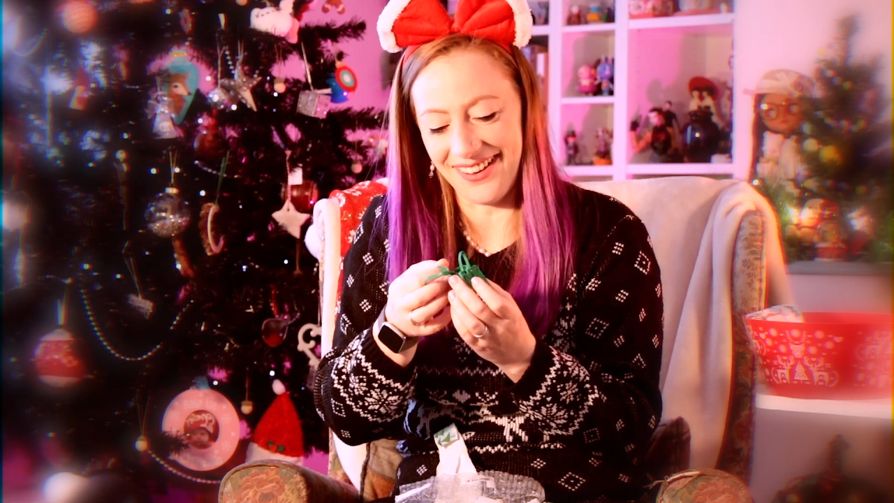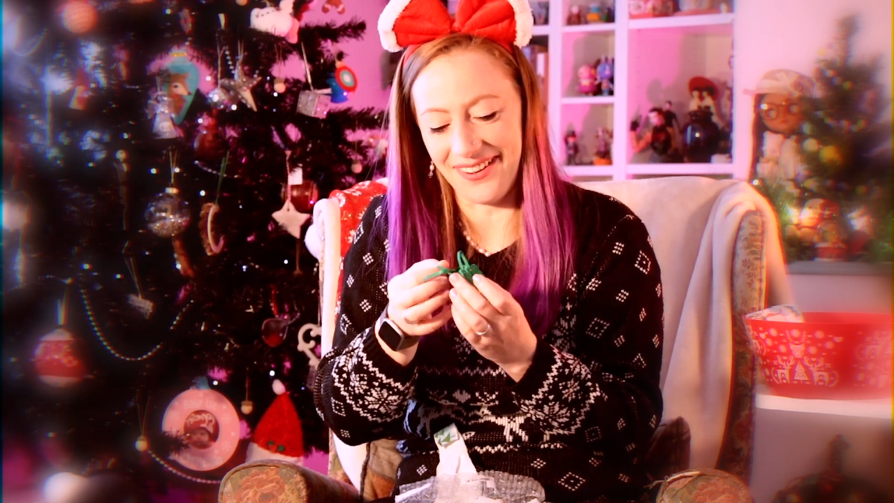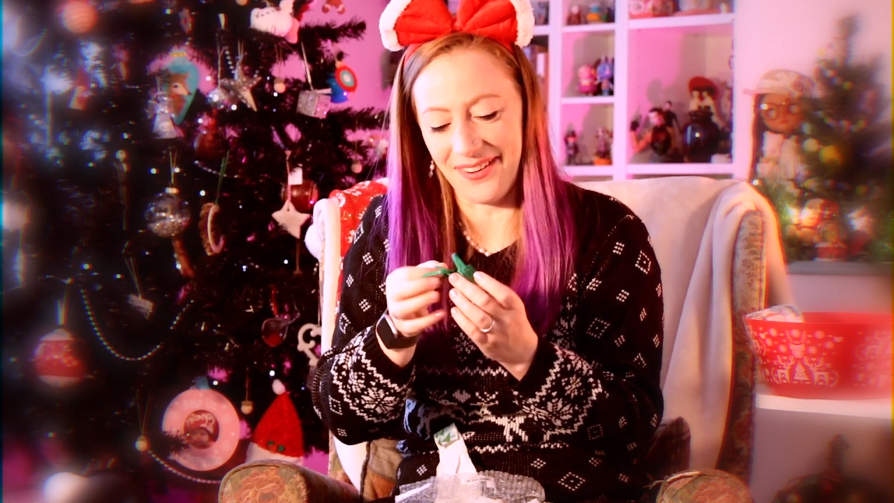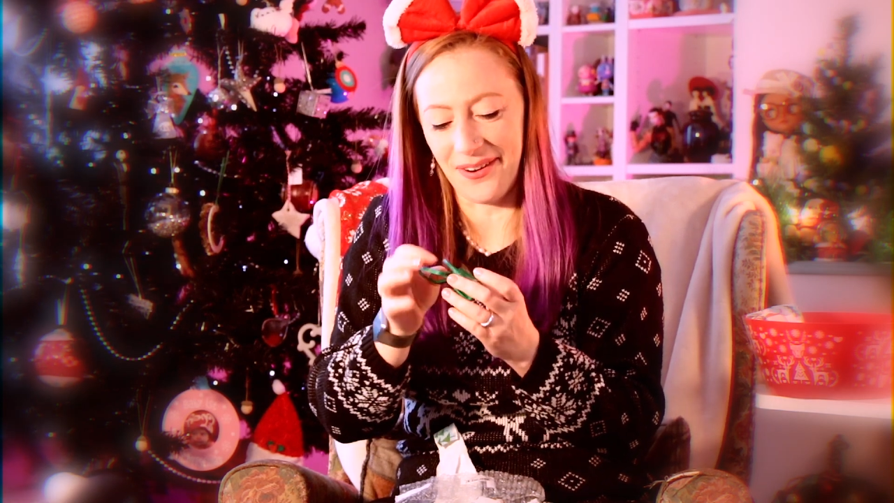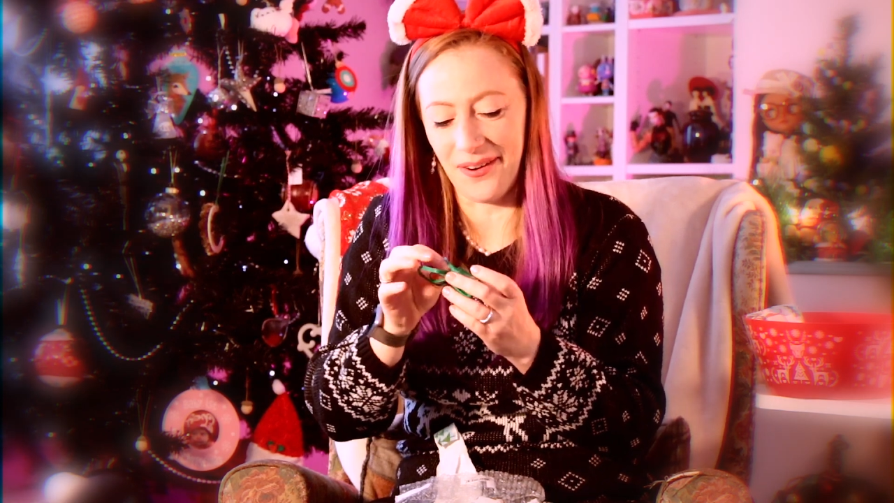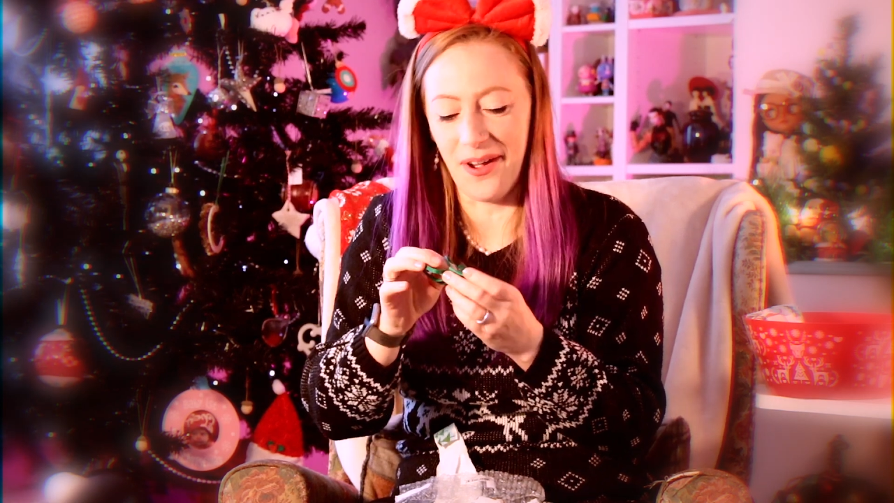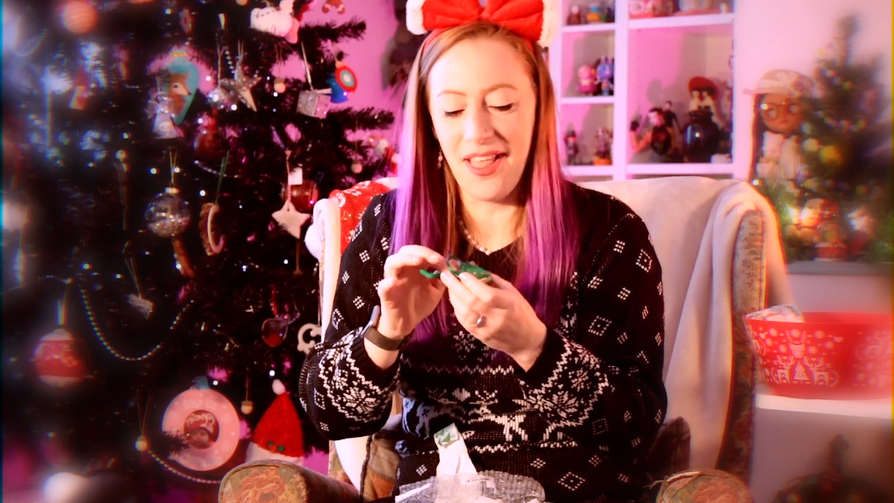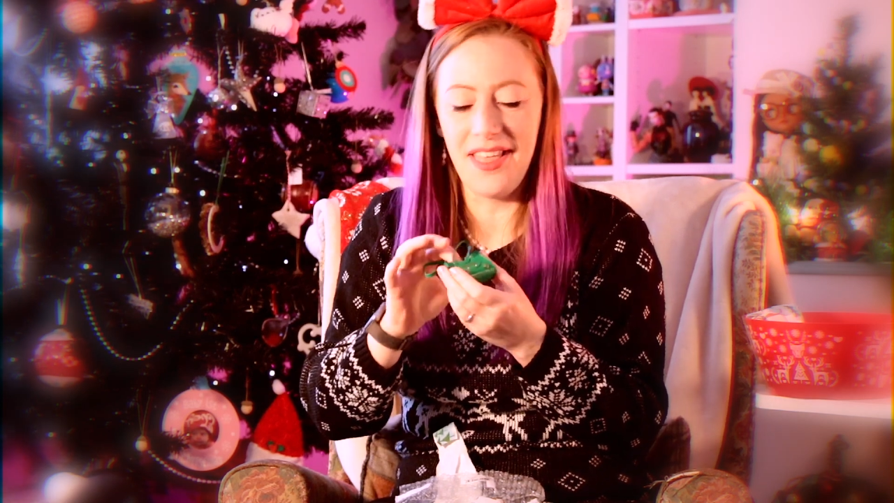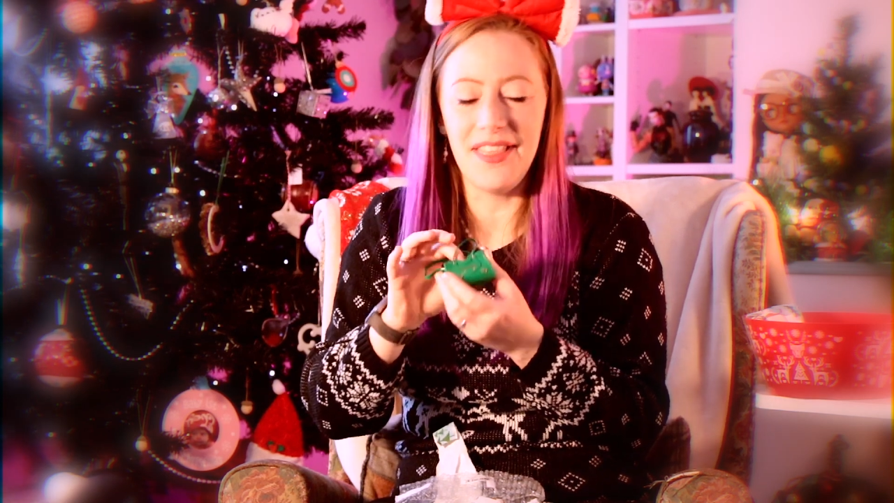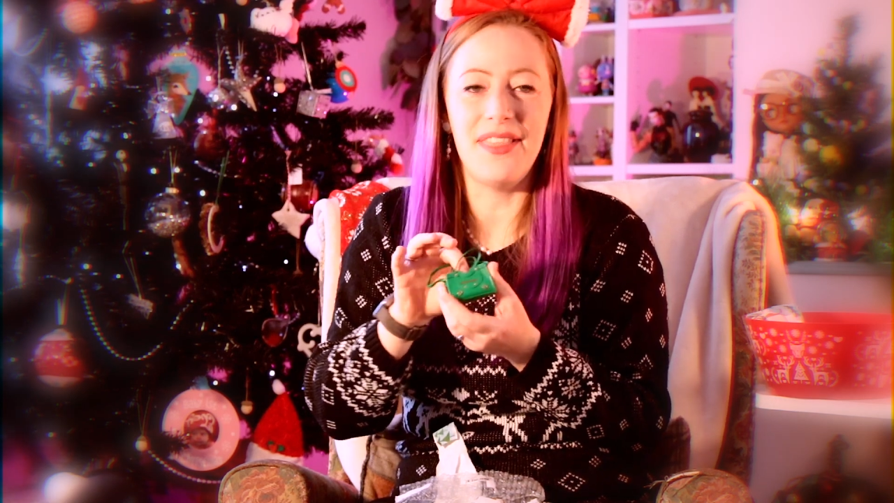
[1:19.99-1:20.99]
Oh,
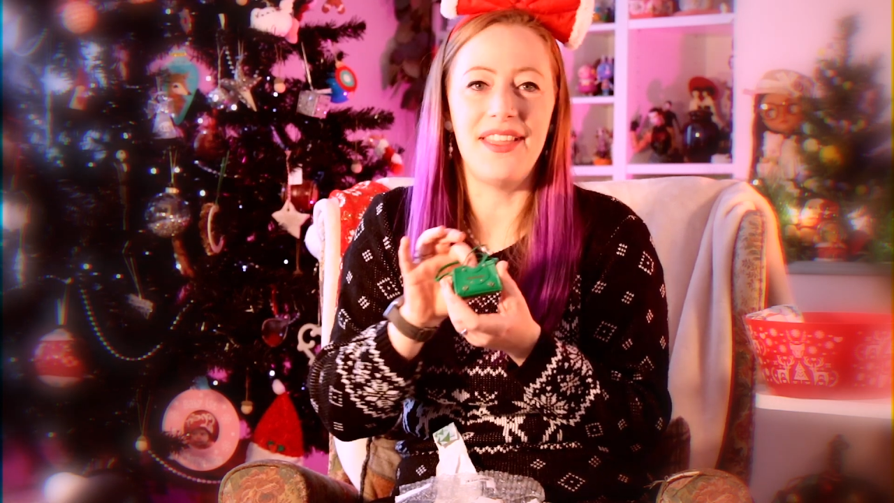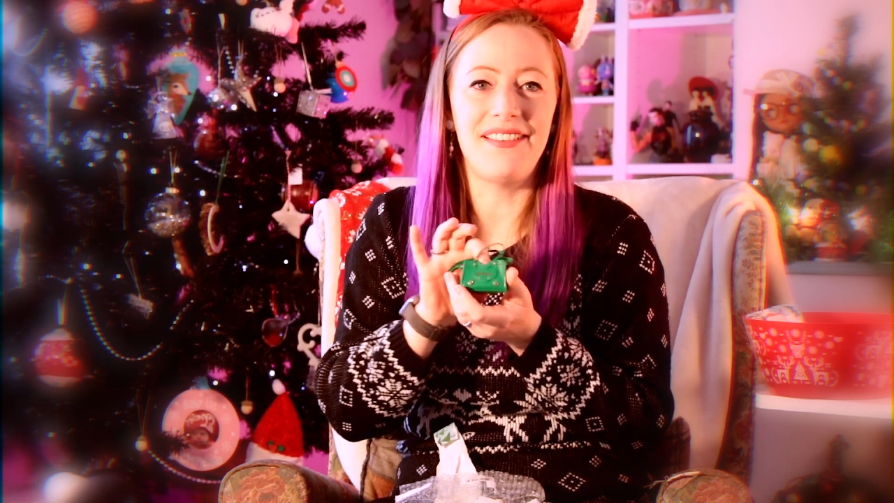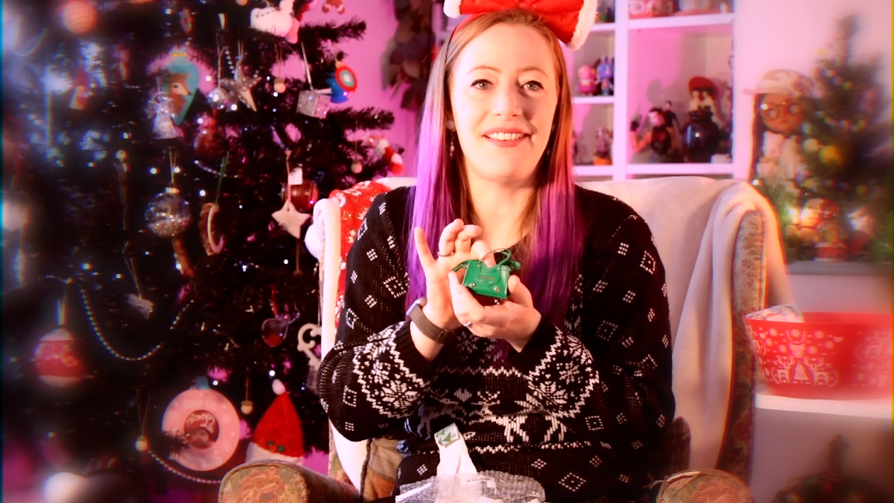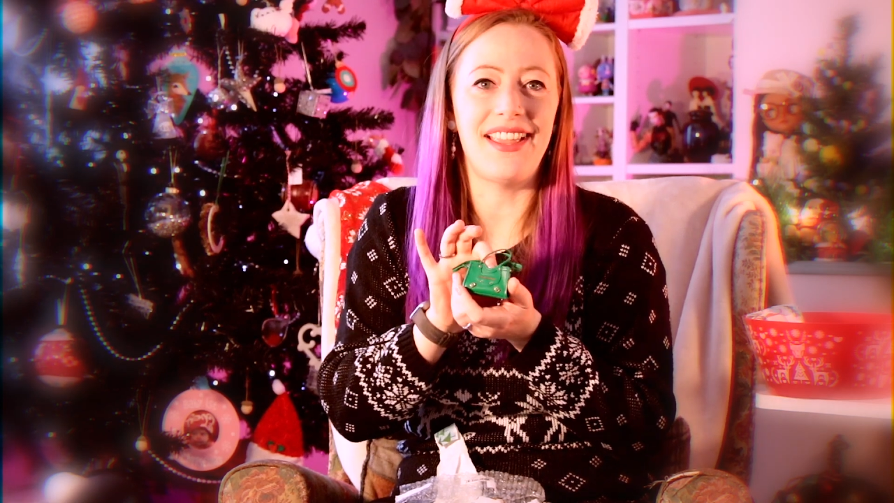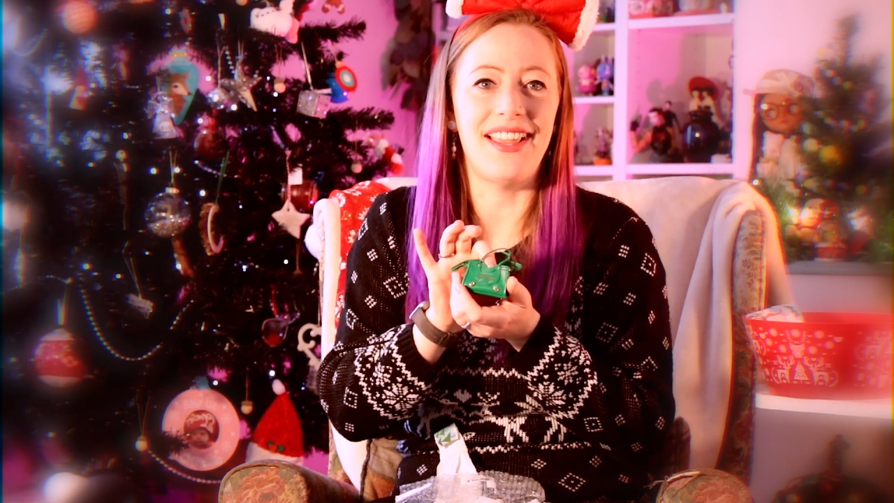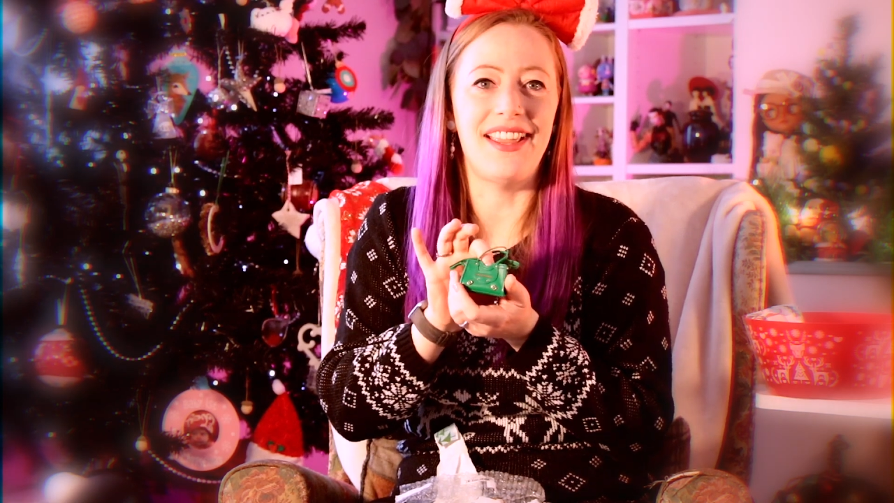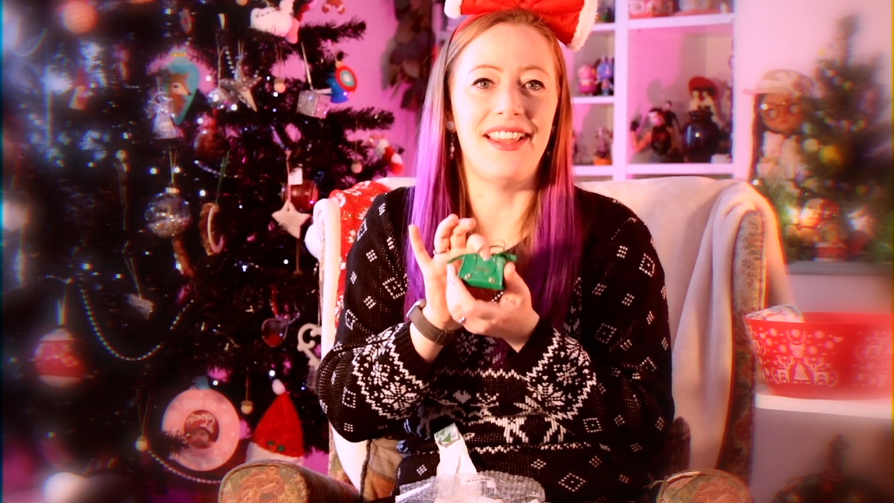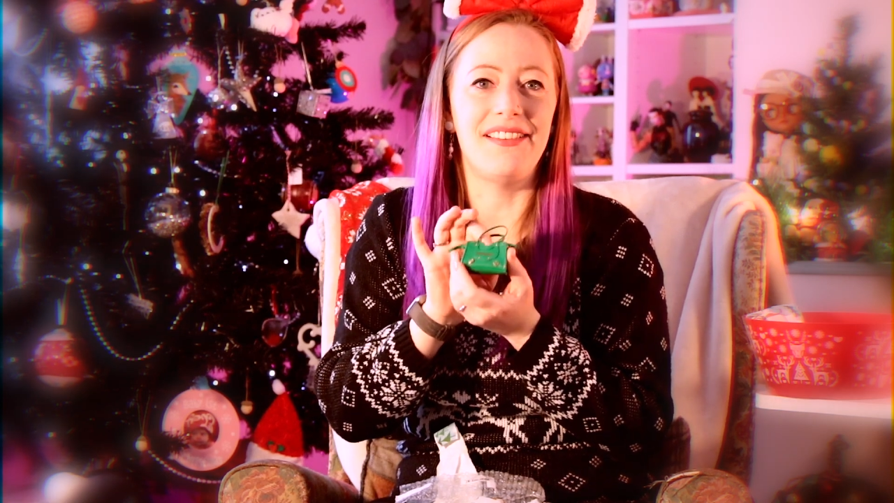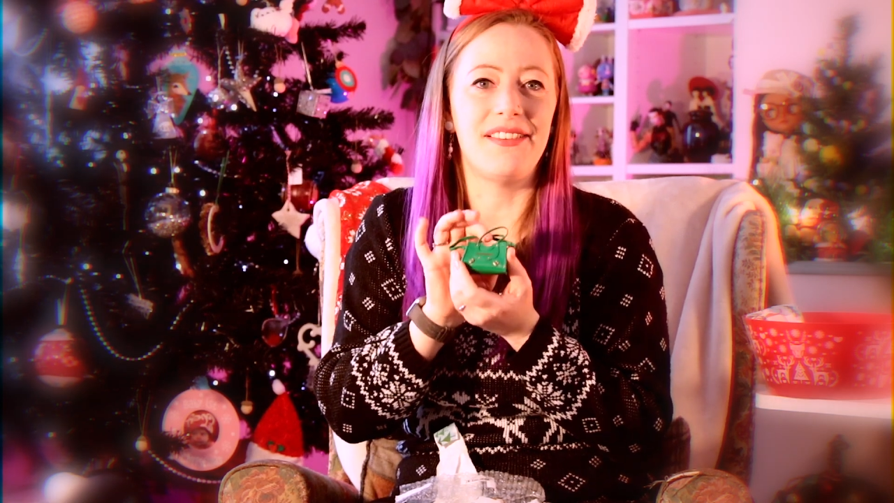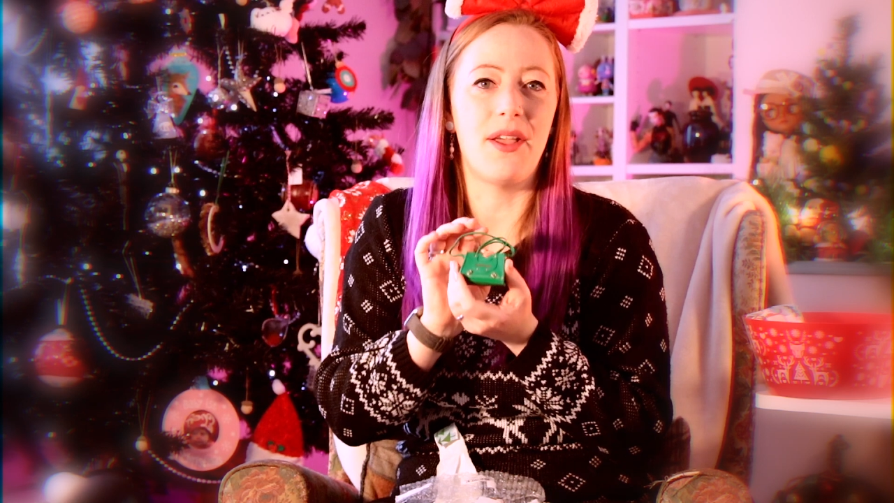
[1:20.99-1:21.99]
this
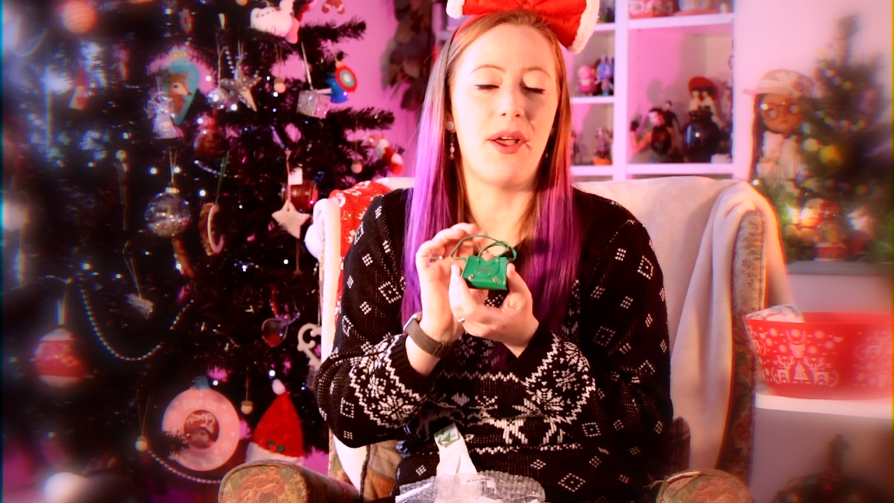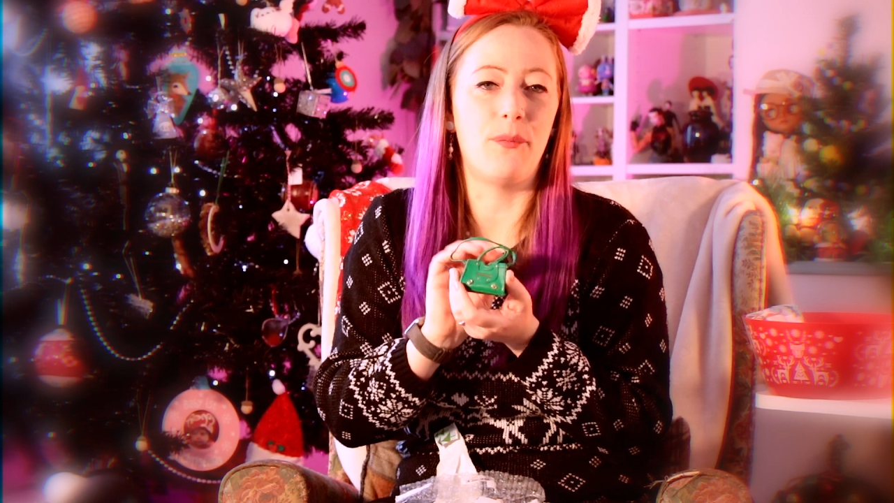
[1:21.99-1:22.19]
is